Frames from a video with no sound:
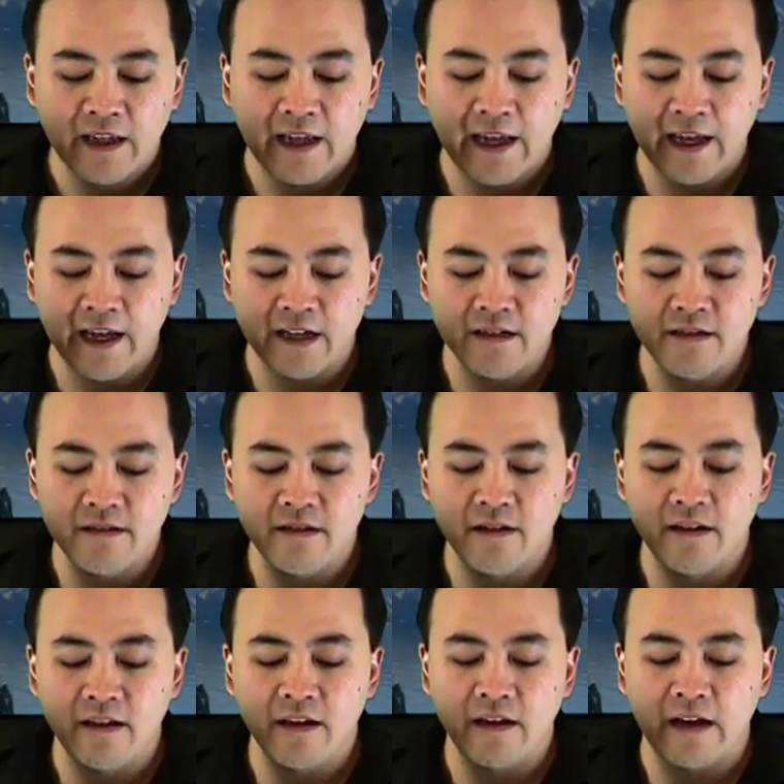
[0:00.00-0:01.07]

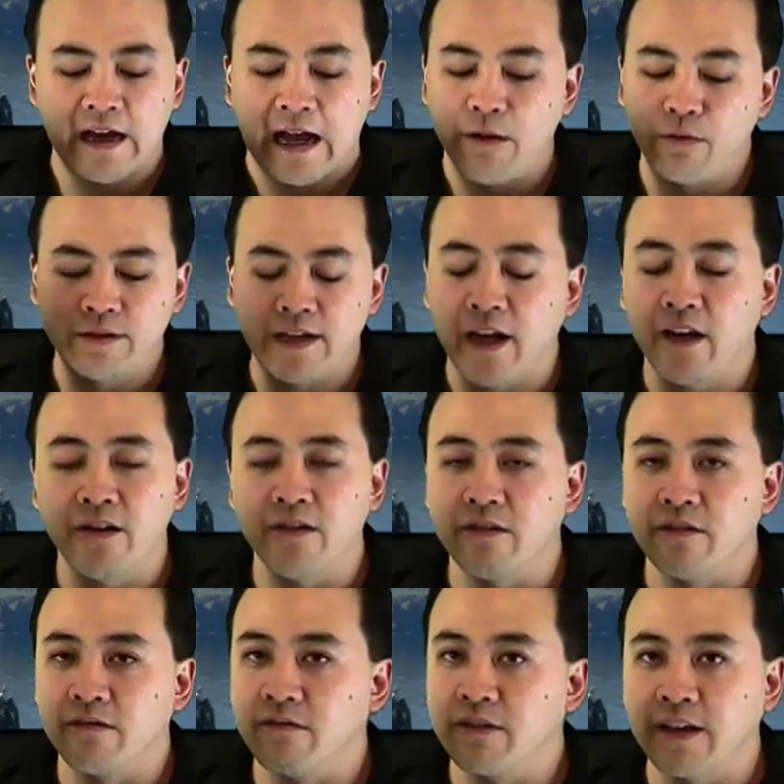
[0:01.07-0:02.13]
And I will tell
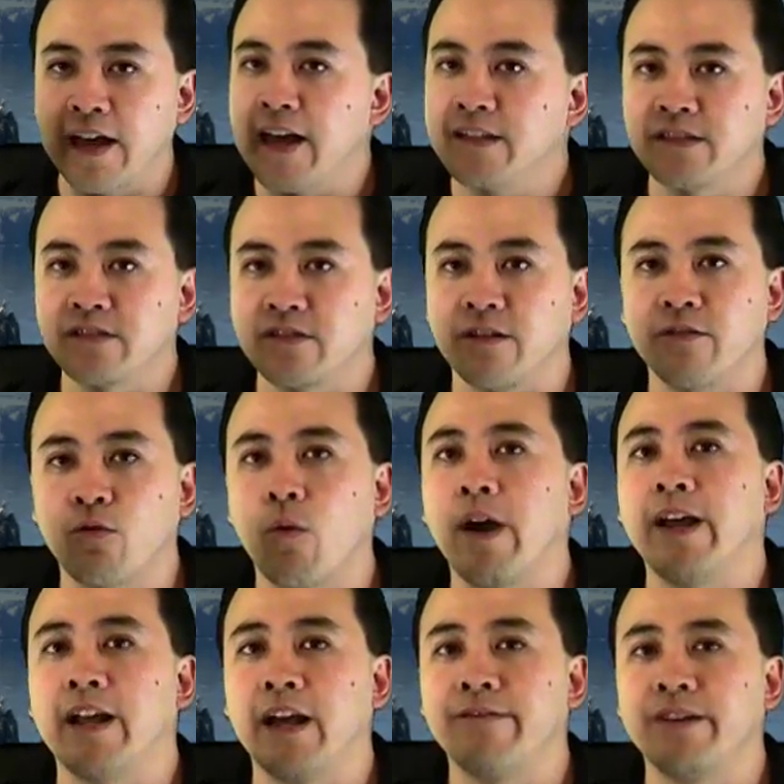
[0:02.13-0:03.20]
you, the cases are
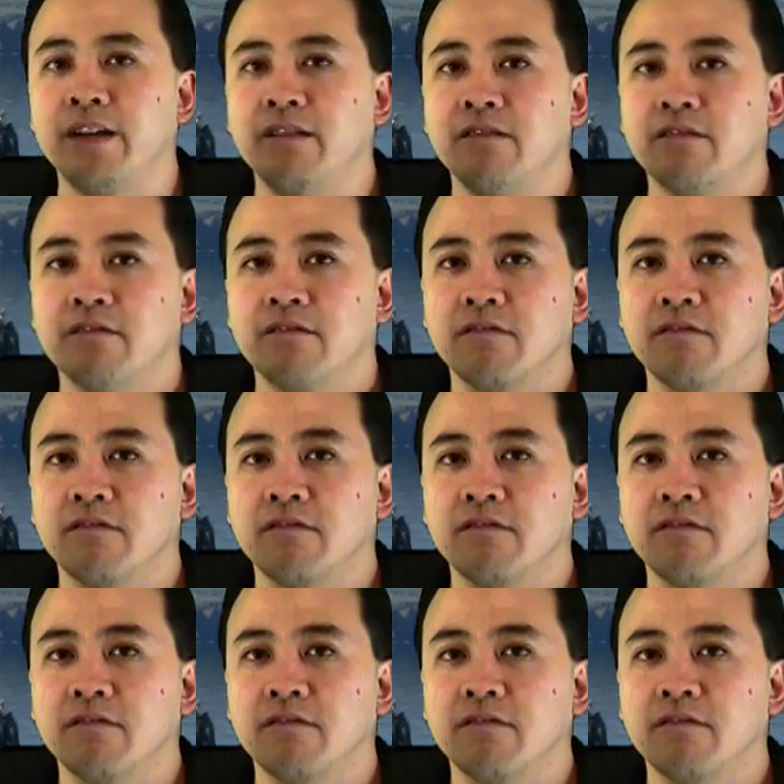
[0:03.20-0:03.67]
quite heavy.